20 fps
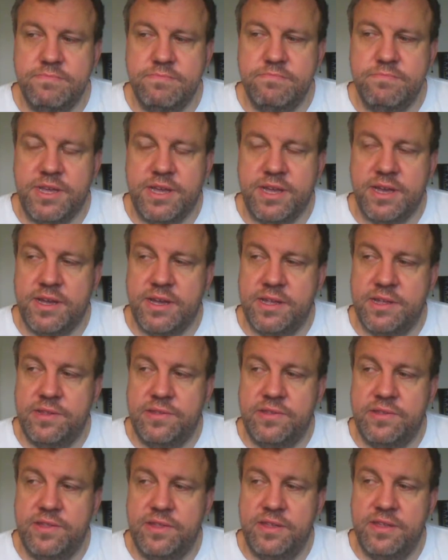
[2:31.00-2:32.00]

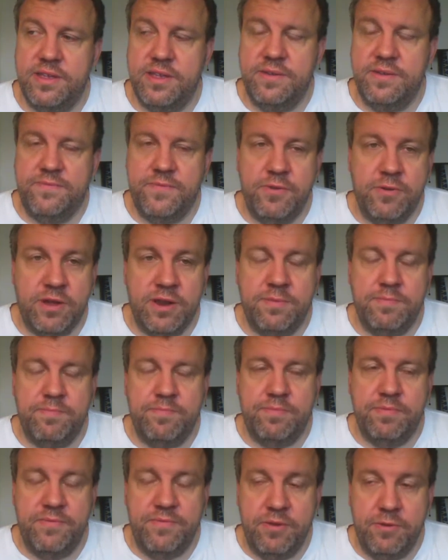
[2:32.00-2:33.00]
Because if you
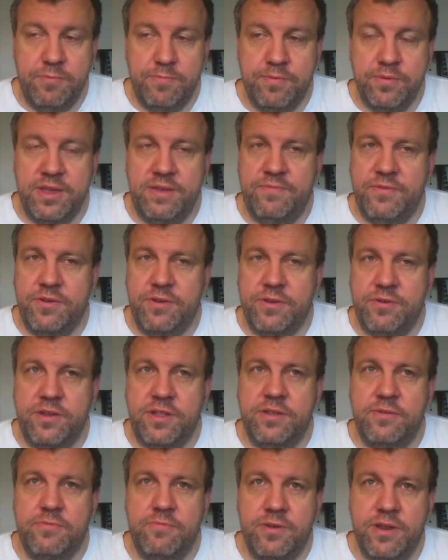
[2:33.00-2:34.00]
believe you're
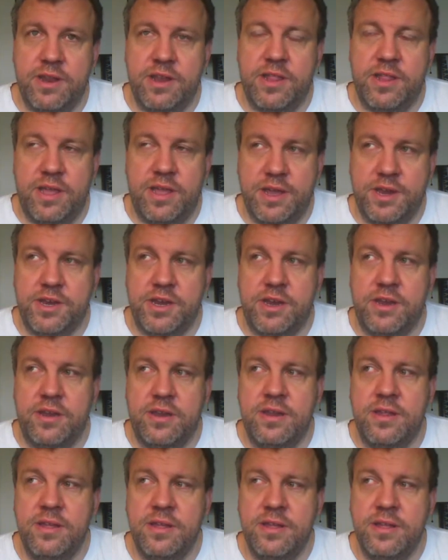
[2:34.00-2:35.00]
going to win an
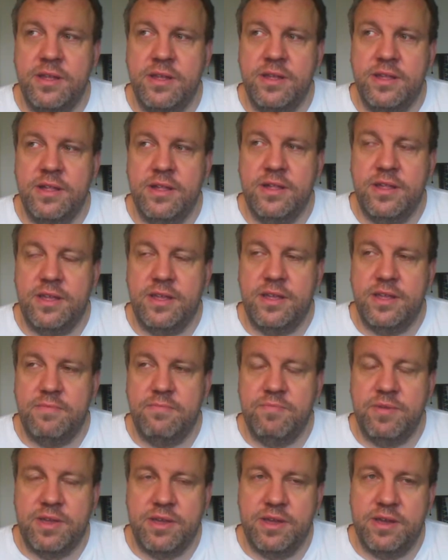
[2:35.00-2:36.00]
election
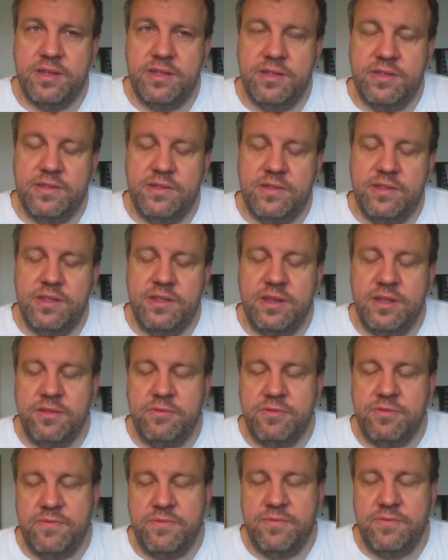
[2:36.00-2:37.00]
because the
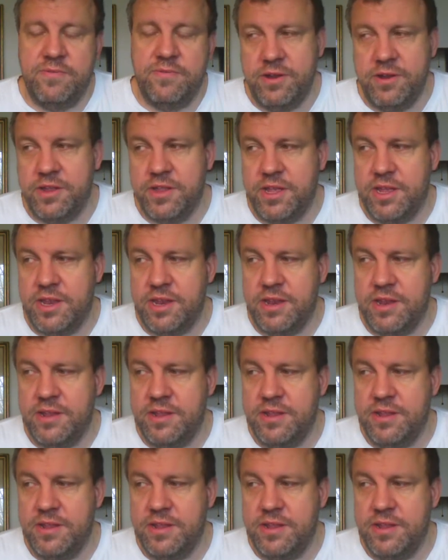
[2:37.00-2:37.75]
other one's fraudulent,